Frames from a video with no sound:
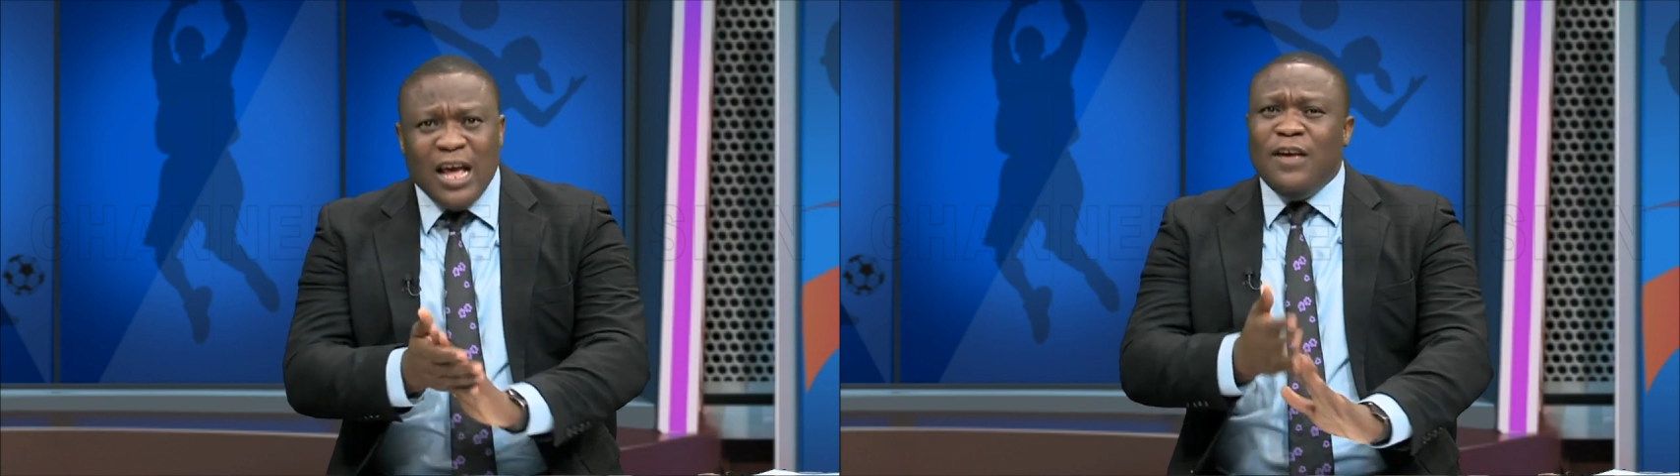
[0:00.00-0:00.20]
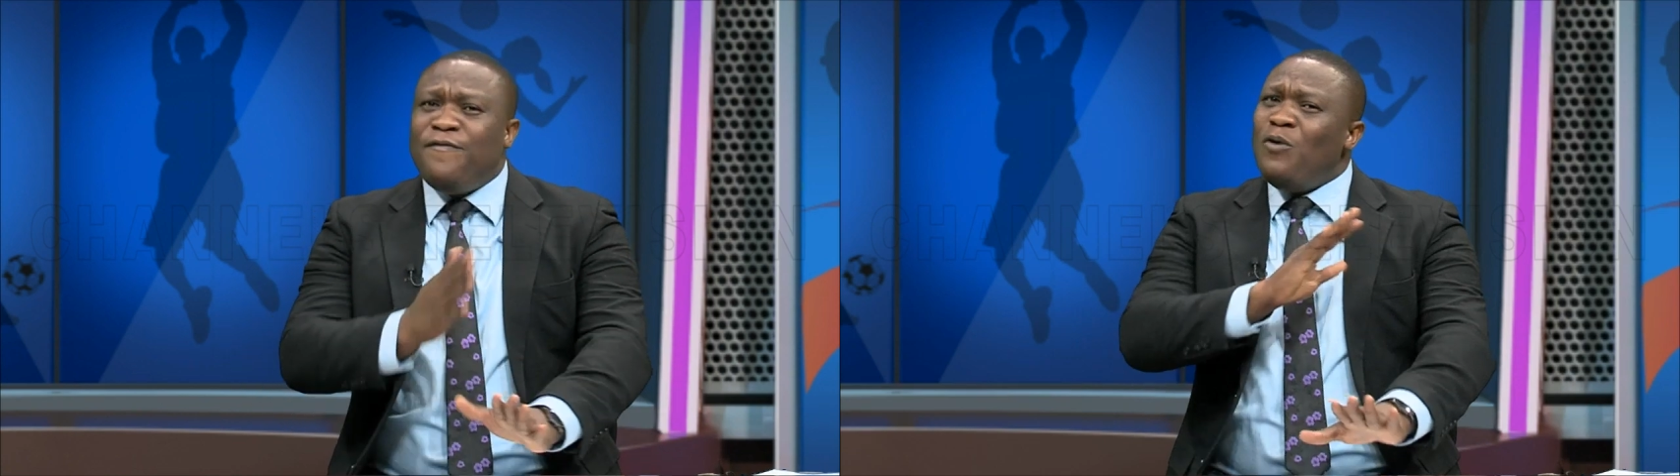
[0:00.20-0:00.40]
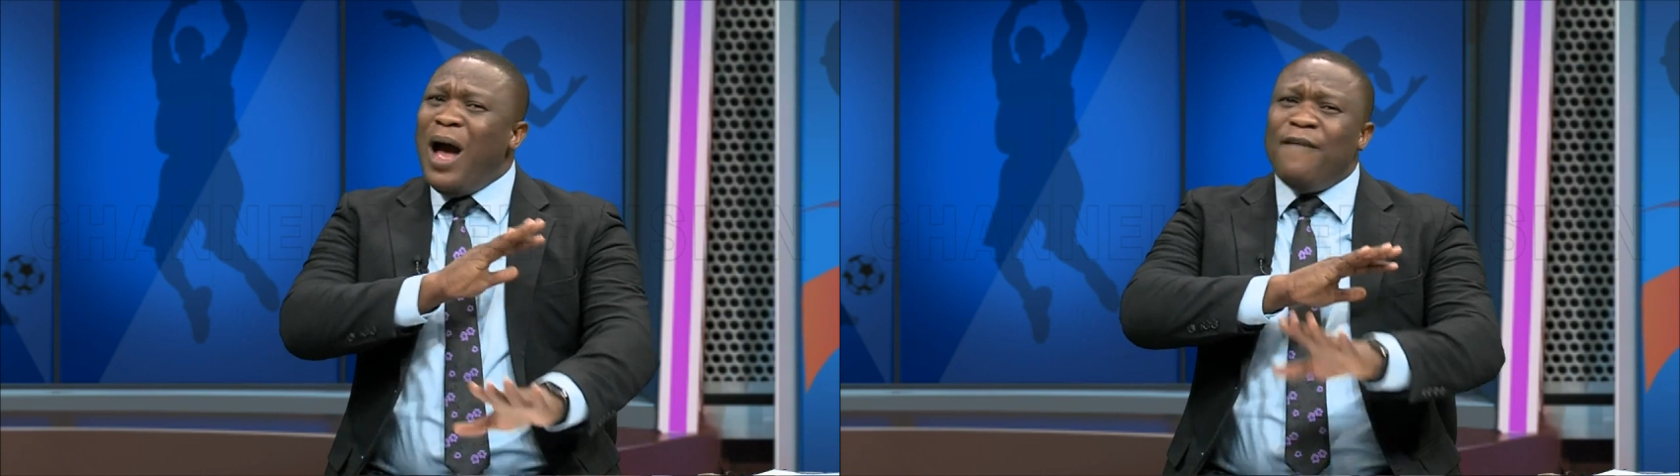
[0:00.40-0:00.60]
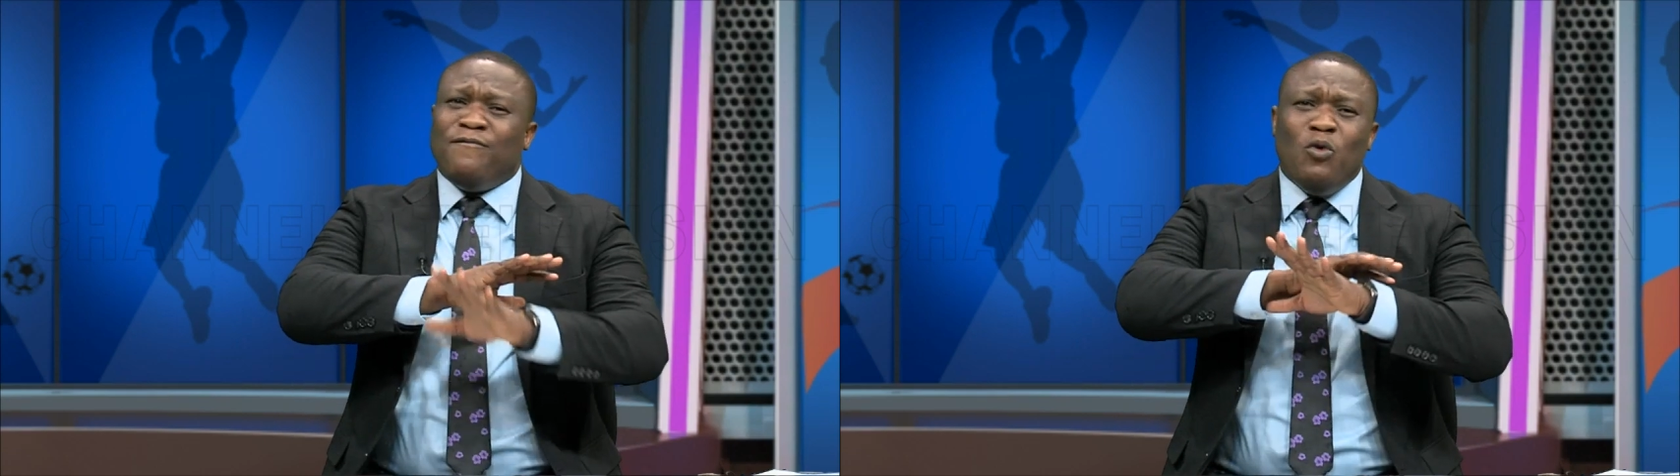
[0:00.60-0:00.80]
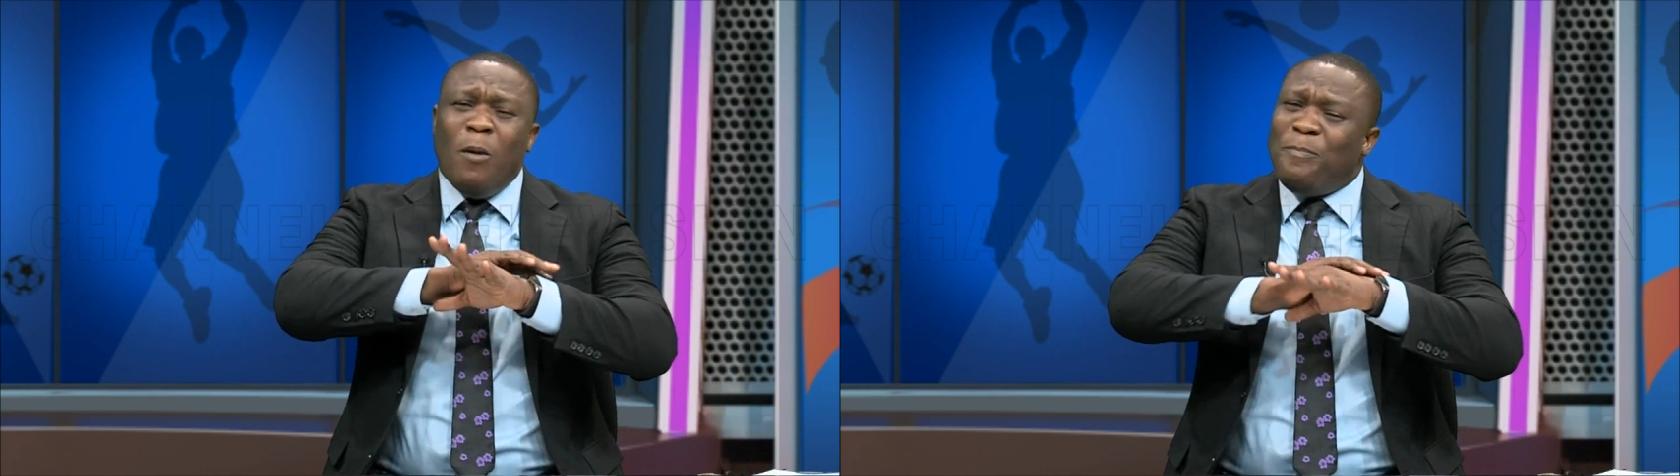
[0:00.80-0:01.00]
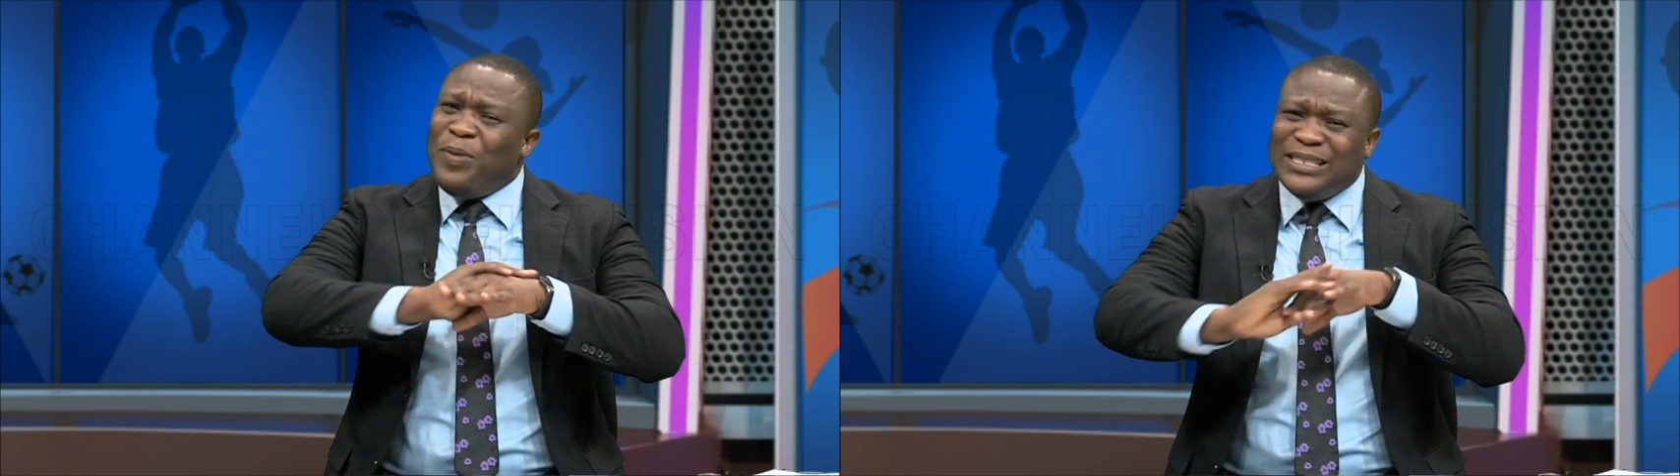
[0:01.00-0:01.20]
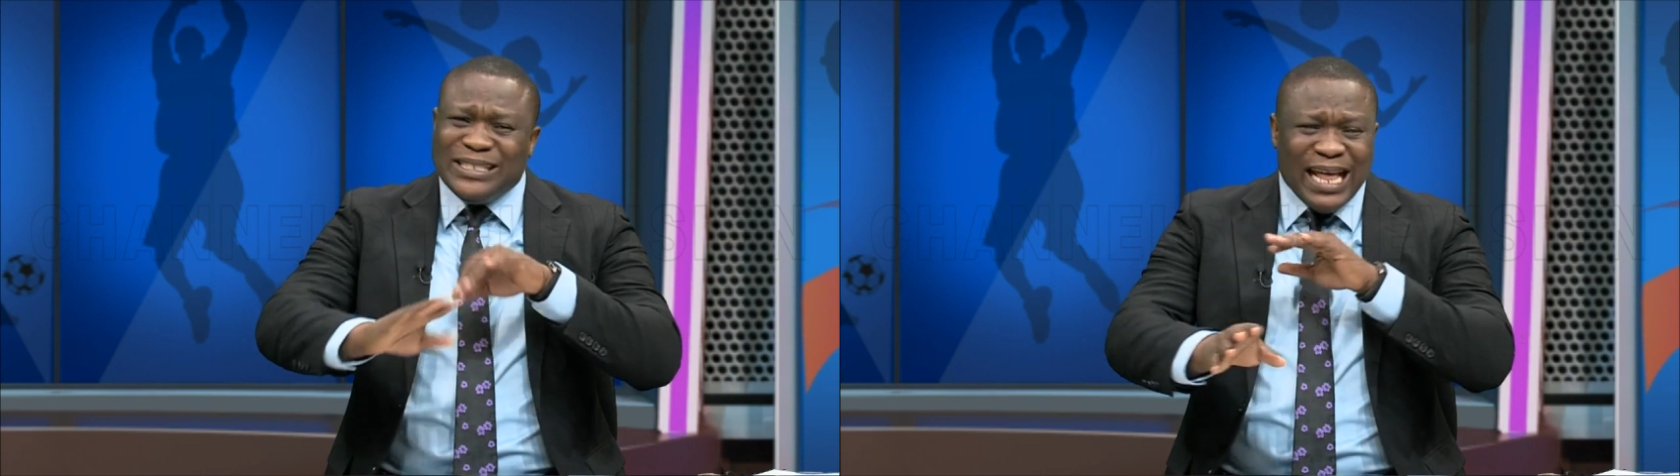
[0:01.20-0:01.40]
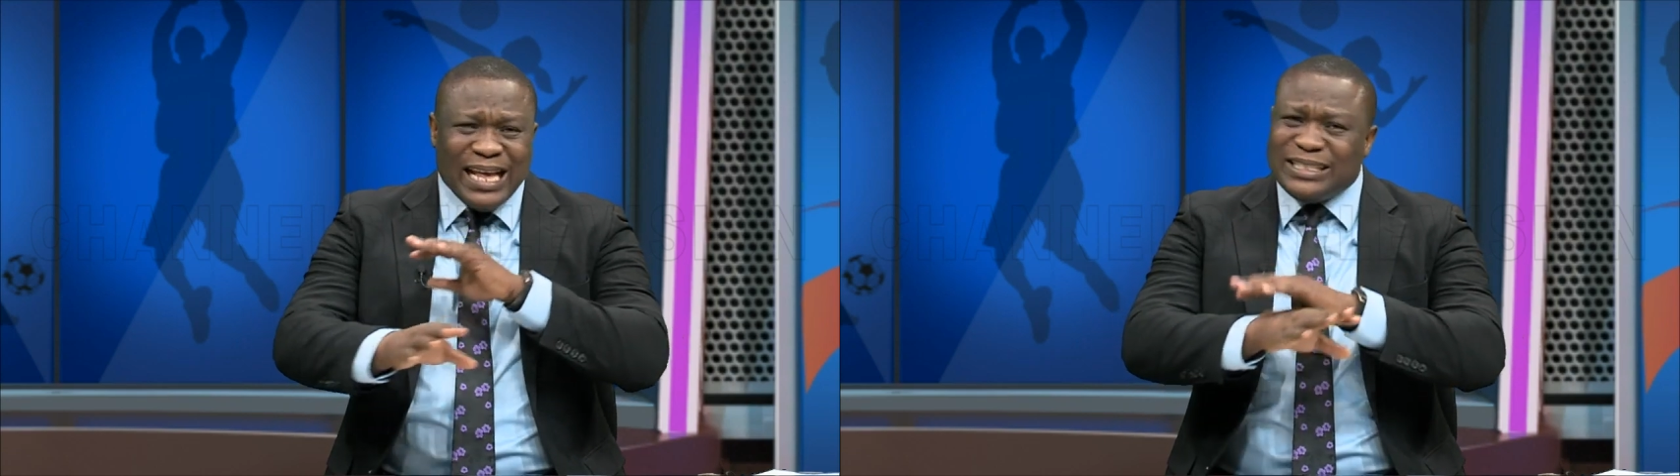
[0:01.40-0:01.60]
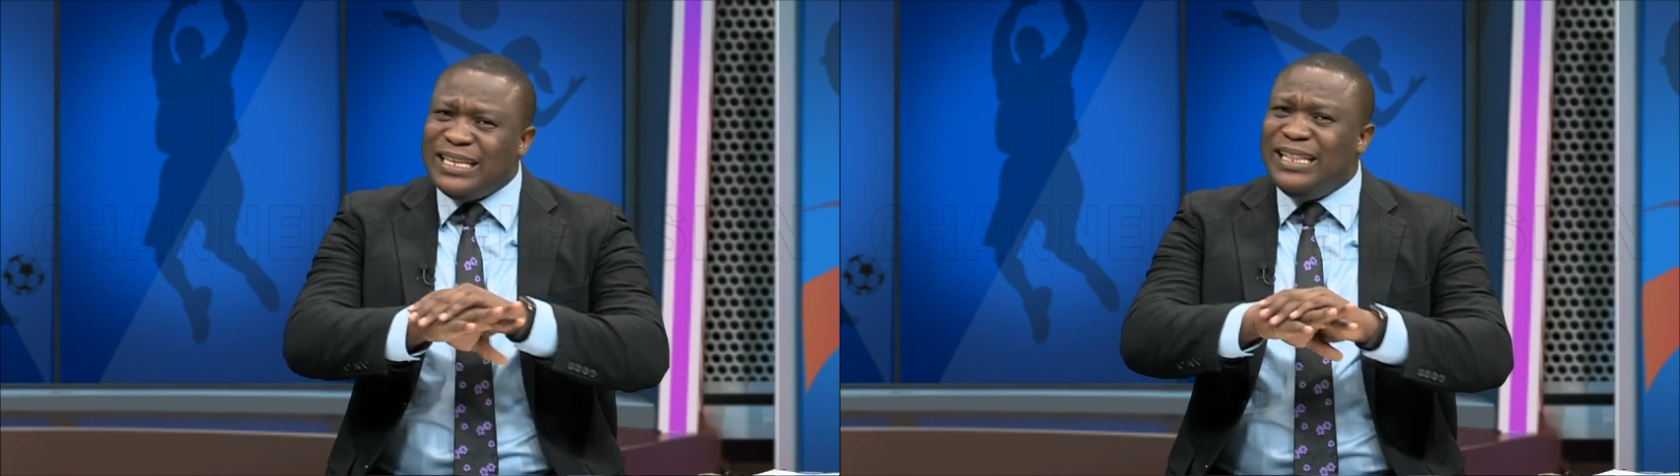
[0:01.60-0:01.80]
if you have no business